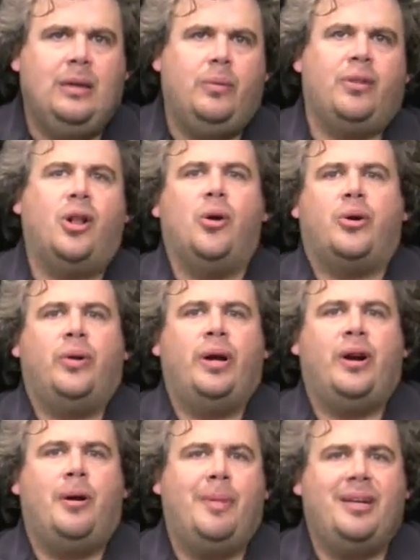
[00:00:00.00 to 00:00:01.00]
With no
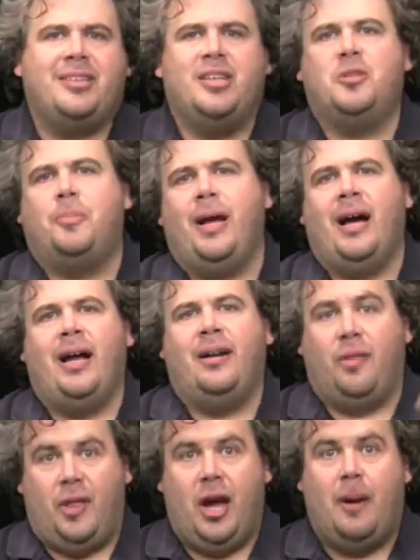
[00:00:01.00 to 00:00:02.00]
coherent message
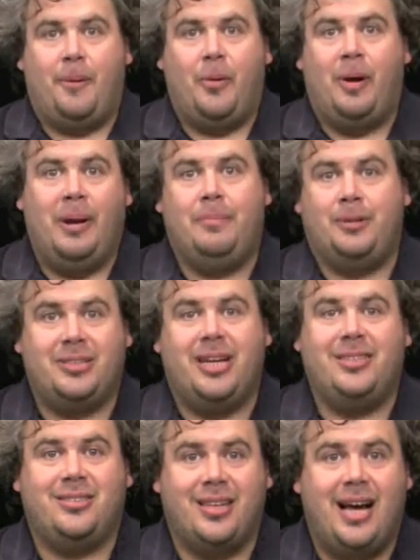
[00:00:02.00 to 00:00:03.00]
beyond "the upper
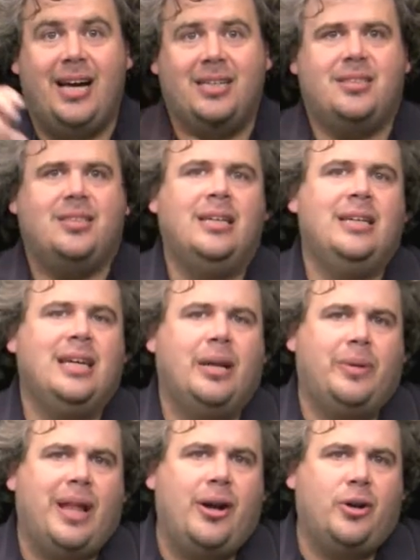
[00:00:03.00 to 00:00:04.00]
1% sucks," and
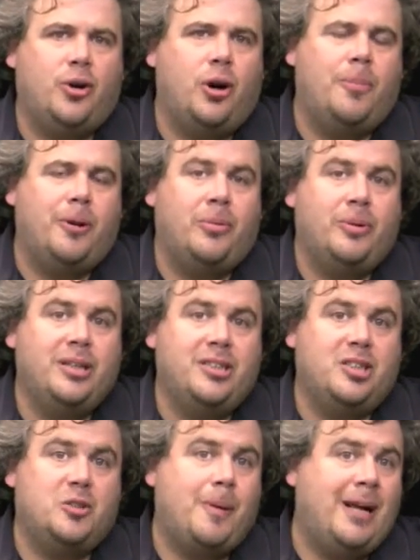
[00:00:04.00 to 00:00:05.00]
without corporate or
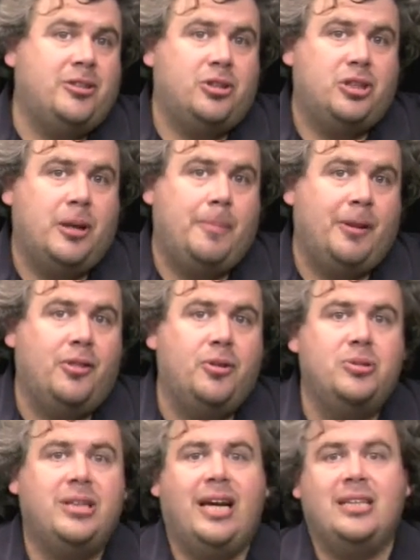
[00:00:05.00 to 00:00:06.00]
religious sponsorship,
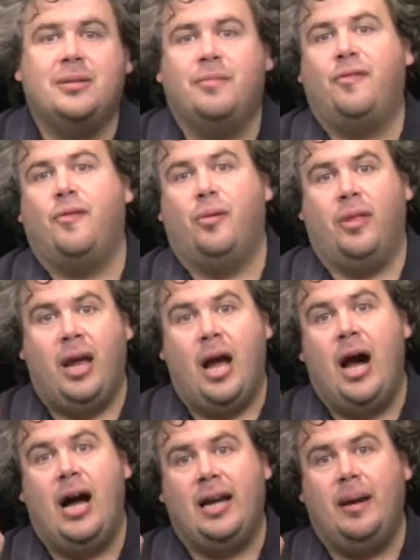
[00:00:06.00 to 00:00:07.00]
enthusiasm for the
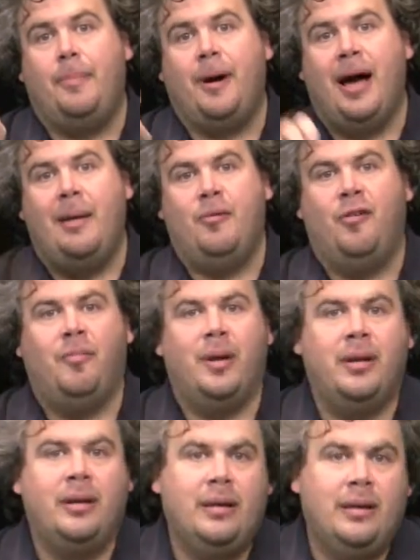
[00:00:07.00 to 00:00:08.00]
Occupy
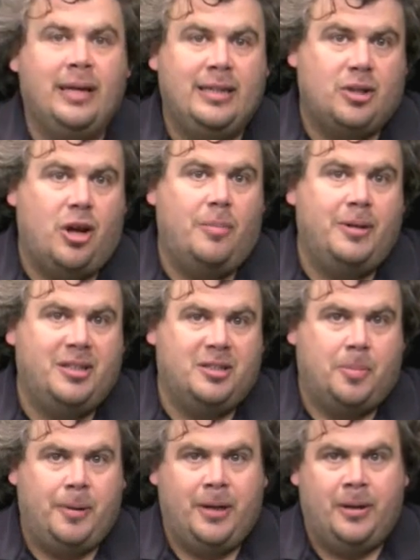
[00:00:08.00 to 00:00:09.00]
movement has all but
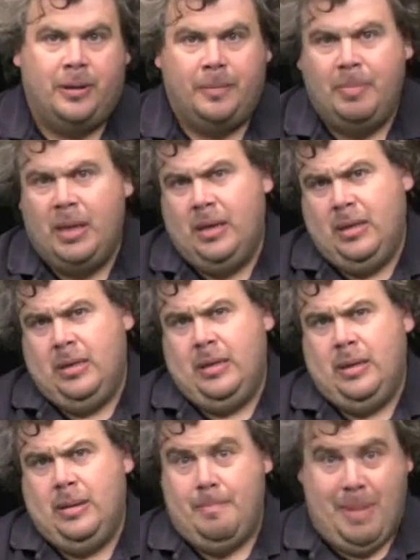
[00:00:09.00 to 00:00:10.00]
disappeared.
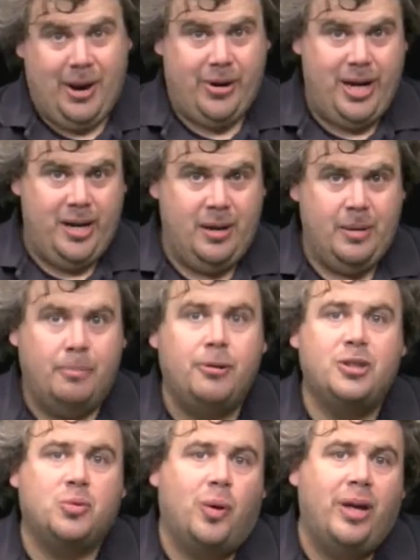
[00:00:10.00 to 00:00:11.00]
Married?
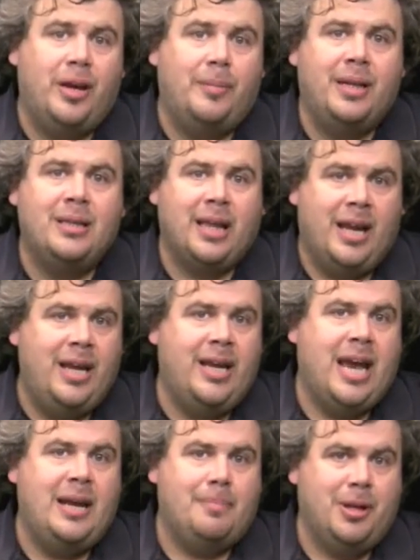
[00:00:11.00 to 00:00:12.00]
Prince William and Lady
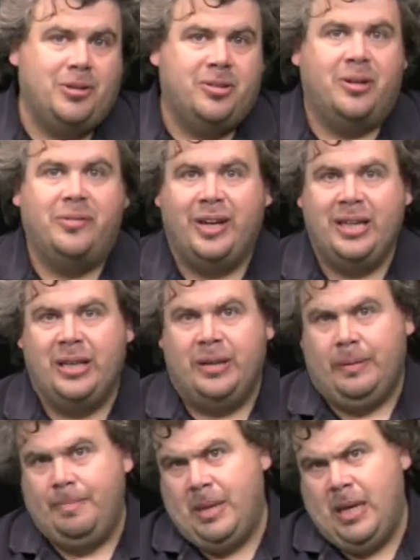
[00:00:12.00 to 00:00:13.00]
Kate Middleton of
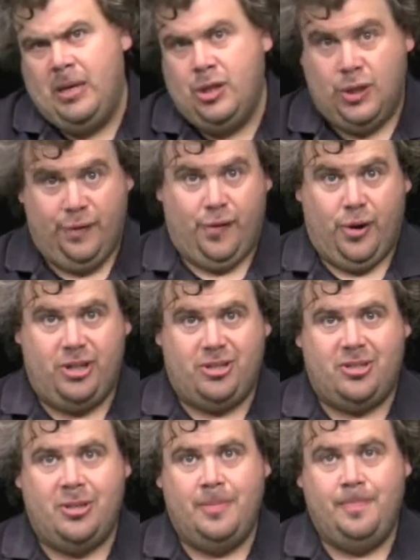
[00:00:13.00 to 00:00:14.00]
England.
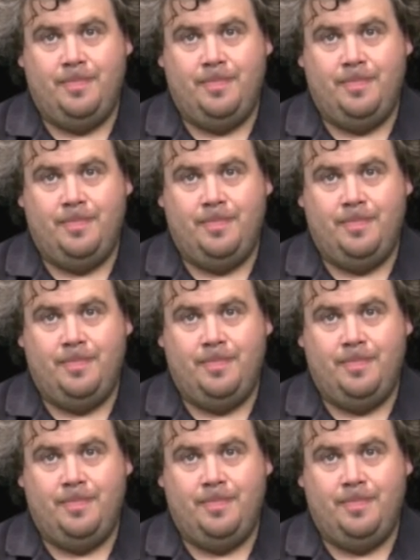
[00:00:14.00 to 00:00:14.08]
Divorced?